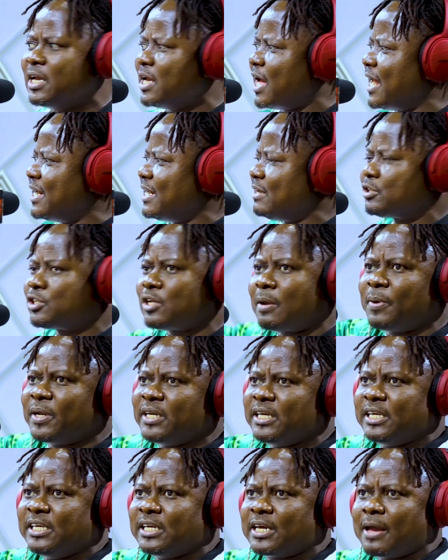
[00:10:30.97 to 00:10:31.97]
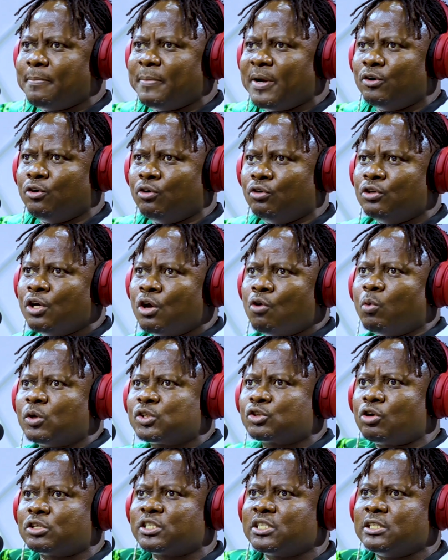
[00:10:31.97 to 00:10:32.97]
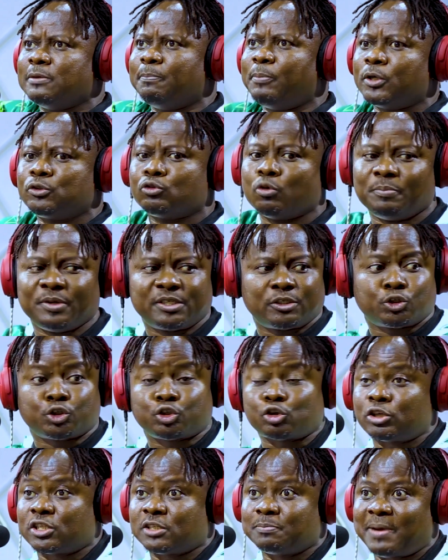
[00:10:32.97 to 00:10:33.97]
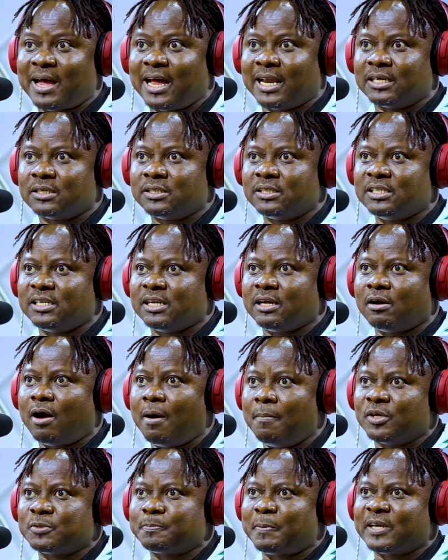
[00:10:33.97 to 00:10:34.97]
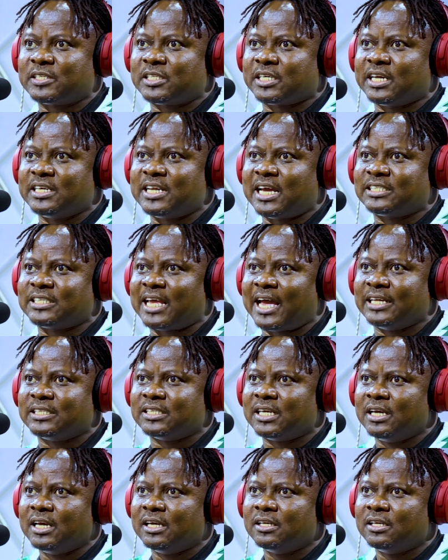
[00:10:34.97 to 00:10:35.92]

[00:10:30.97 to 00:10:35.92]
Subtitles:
And then somebody in Cameroon was crossing the ball to meet short man, almost by Sekedia side.